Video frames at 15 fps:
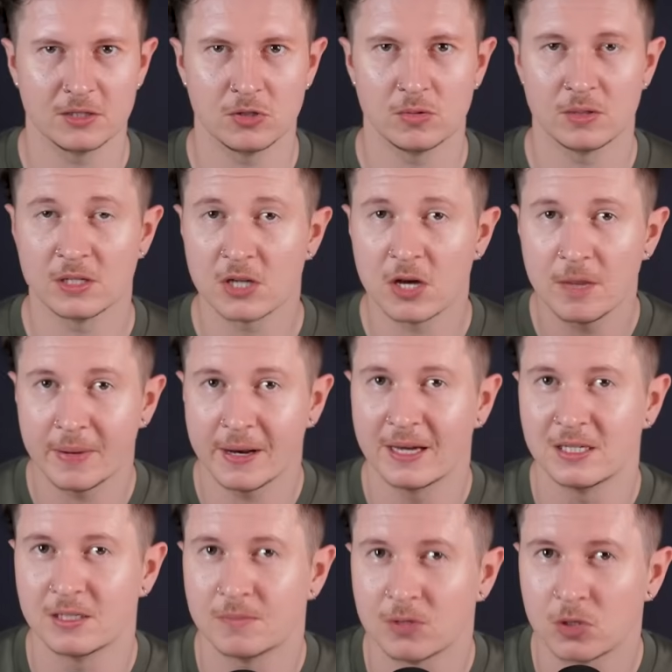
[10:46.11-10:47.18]
to
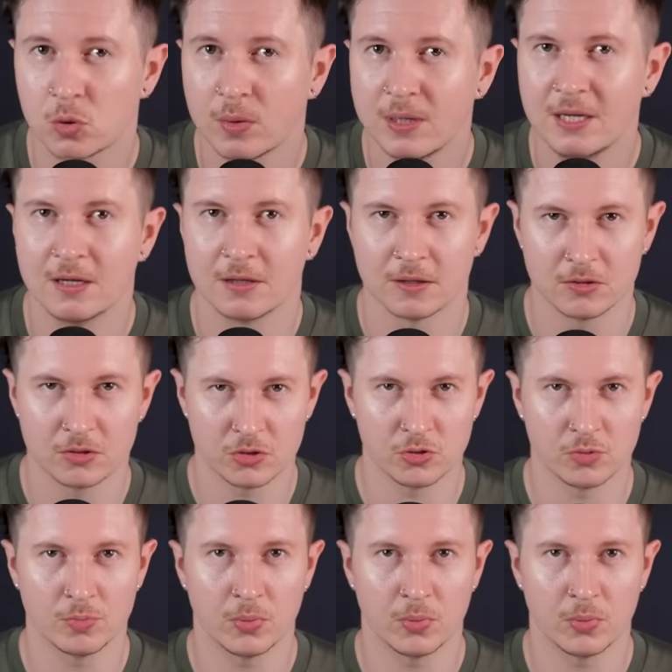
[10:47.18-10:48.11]
interpolate between those two